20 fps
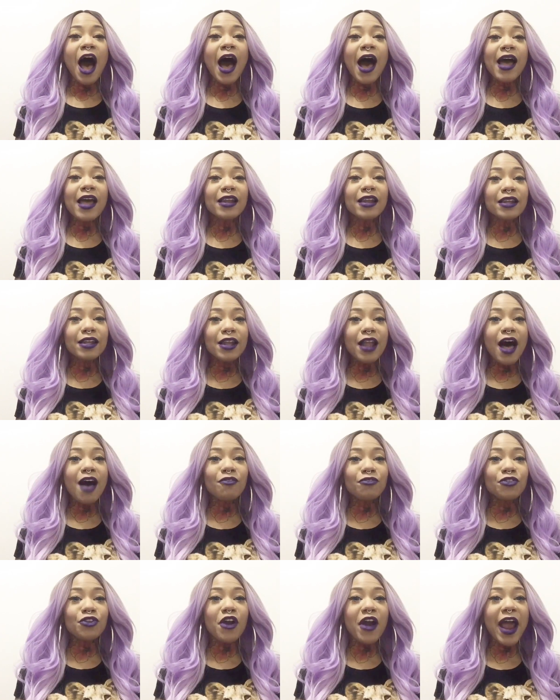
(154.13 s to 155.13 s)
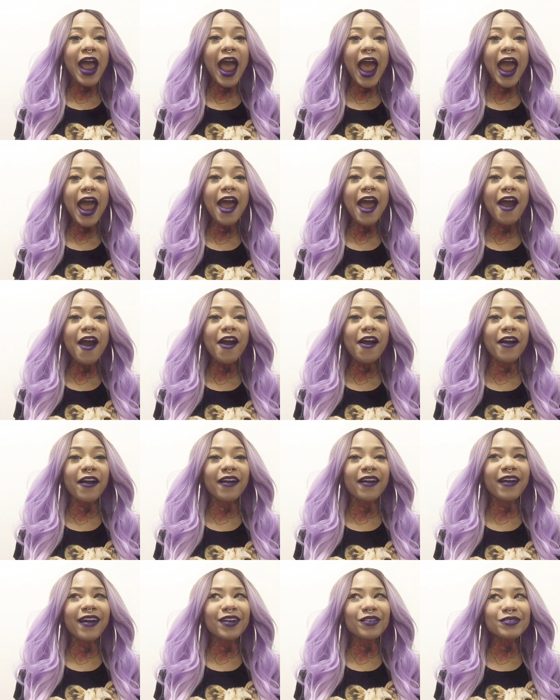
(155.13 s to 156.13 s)
I love your
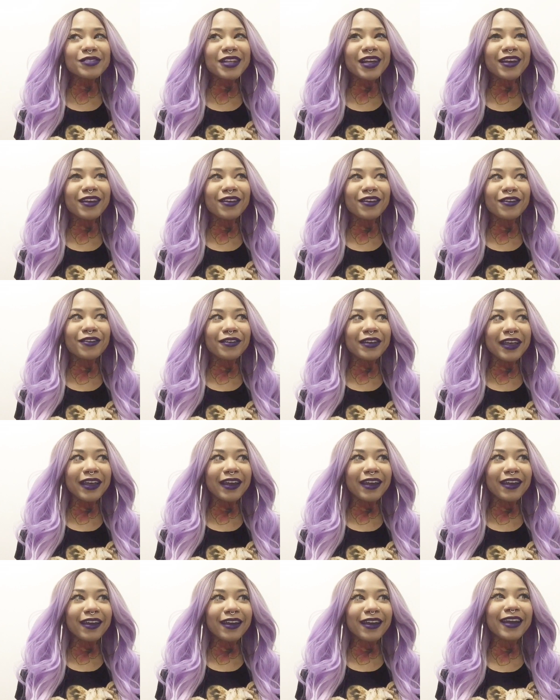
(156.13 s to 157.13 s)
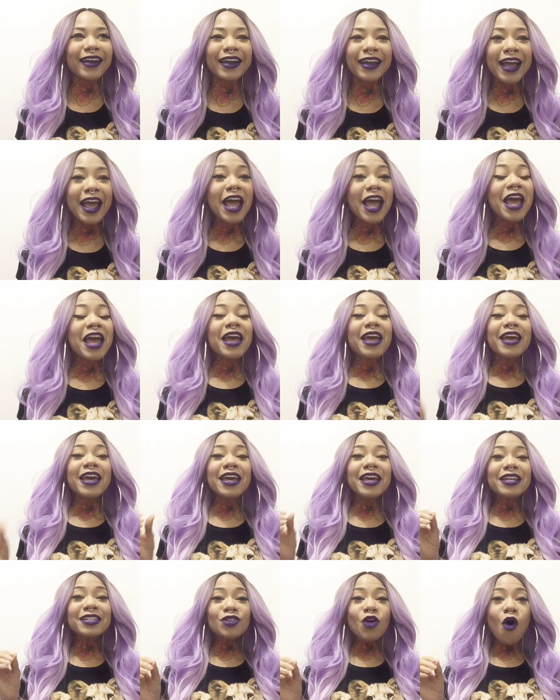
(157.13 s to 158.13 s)
hair." And I was like, okay.
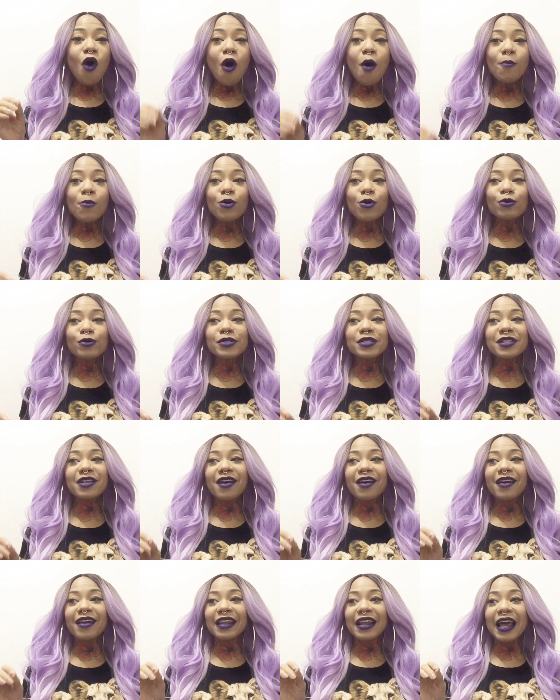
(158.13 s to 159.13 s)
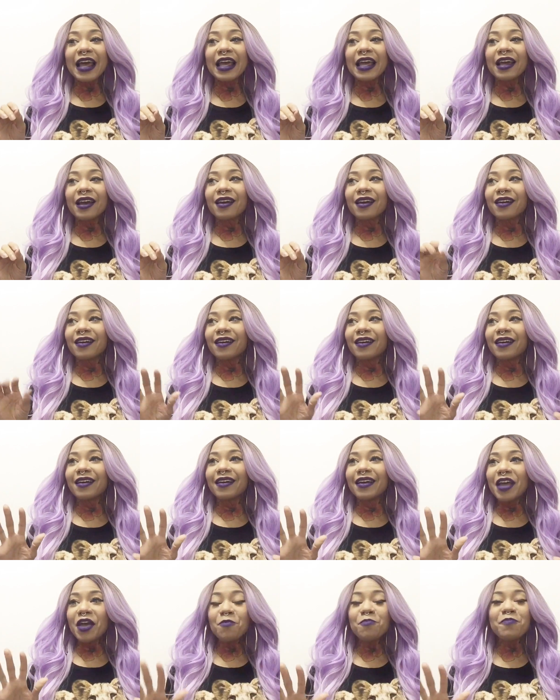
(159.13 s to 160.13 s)
It's almost like
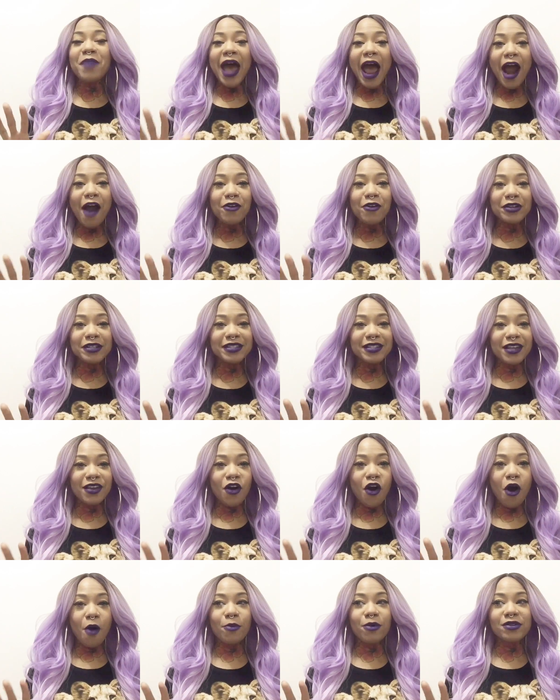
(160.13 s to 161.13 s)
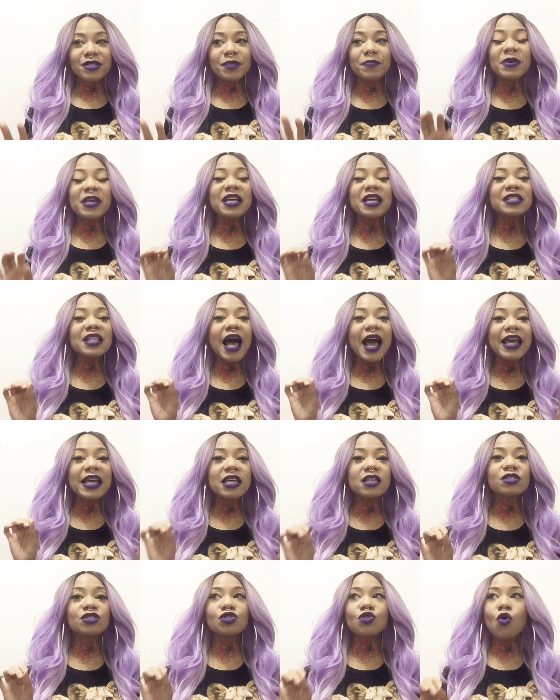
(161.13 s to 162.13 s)
embarrassing almost, because I
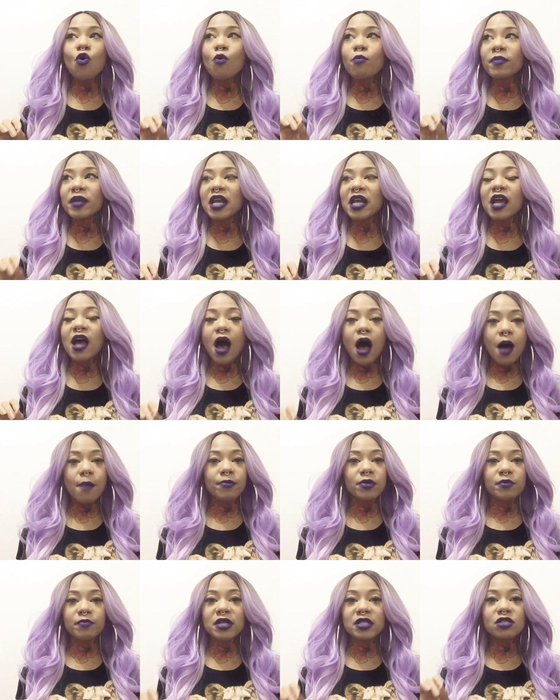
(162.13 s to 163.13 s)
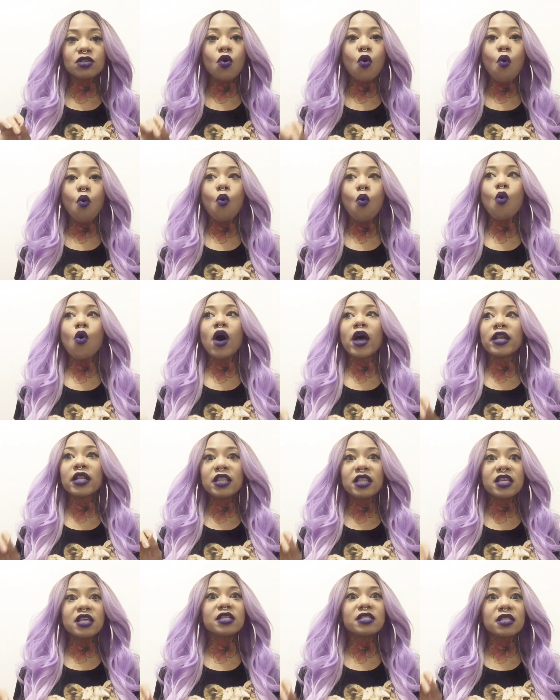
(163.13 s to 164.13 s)
get so many compliments on
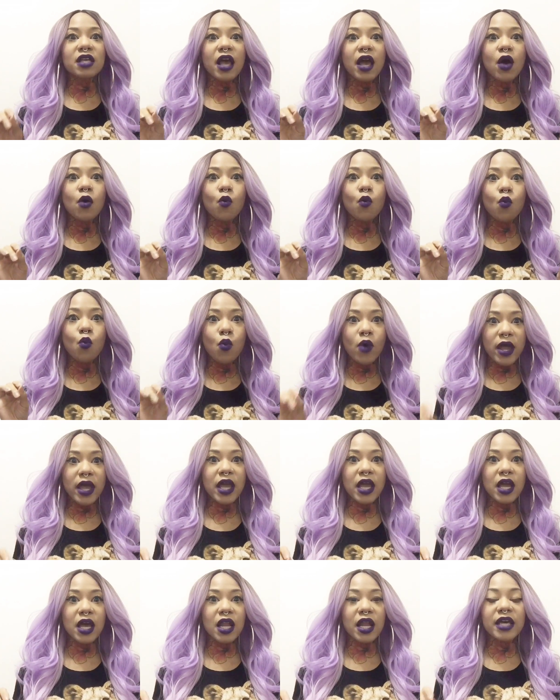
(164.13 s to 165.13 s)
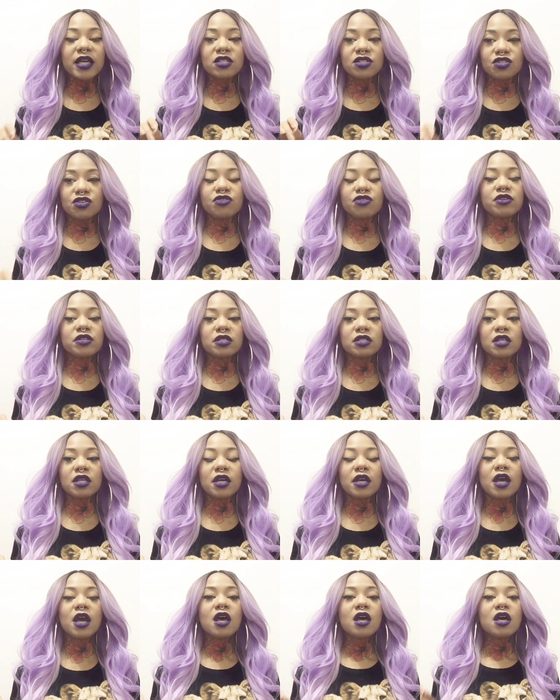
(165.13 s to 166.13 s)
this wig, like seriously.